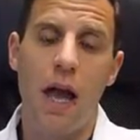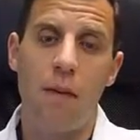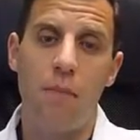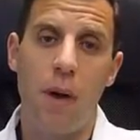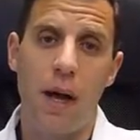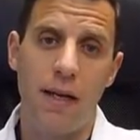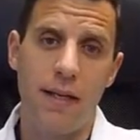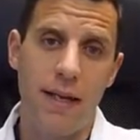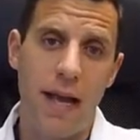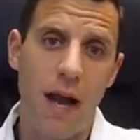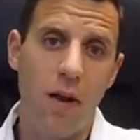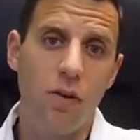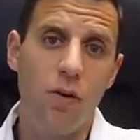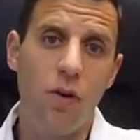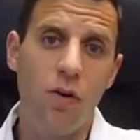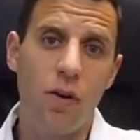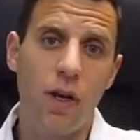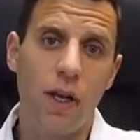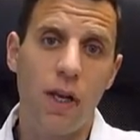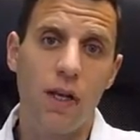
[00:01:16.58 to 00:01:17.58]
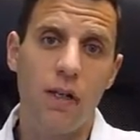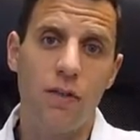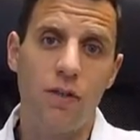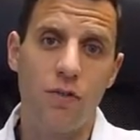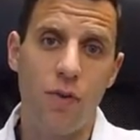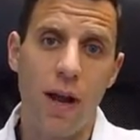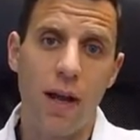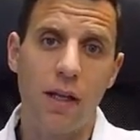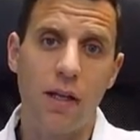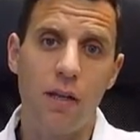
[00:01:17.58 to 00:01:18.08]
by downloading it
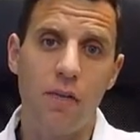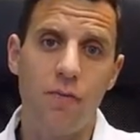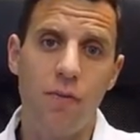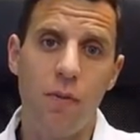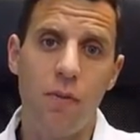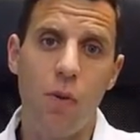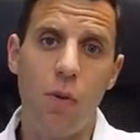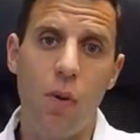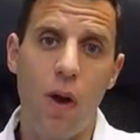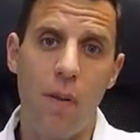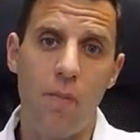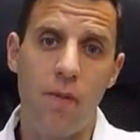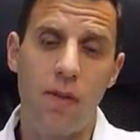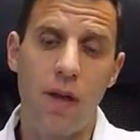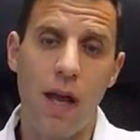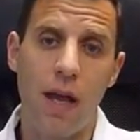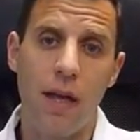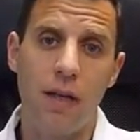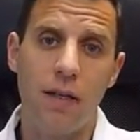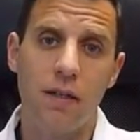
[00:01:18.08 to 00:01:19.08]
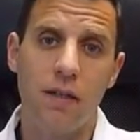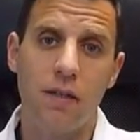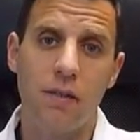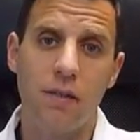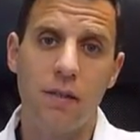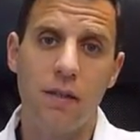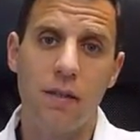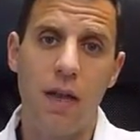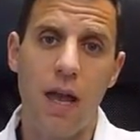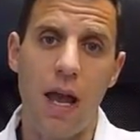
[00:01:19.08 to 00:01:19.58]
directly from the website
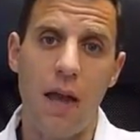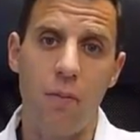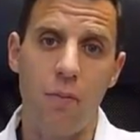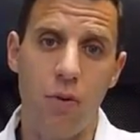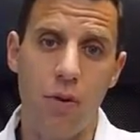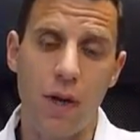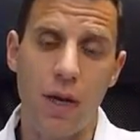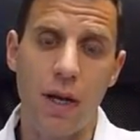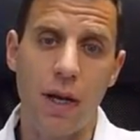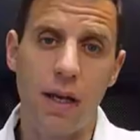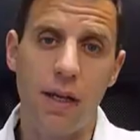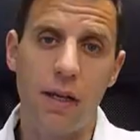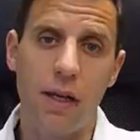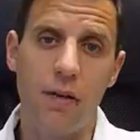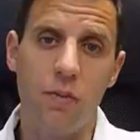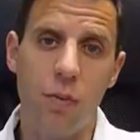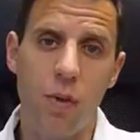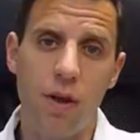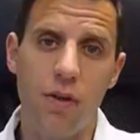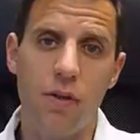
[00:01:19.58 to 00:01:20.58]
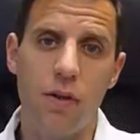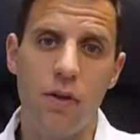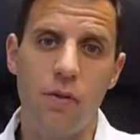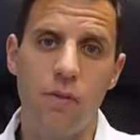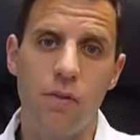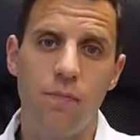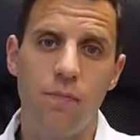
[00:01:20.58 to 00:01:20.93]
and bringing it in with you.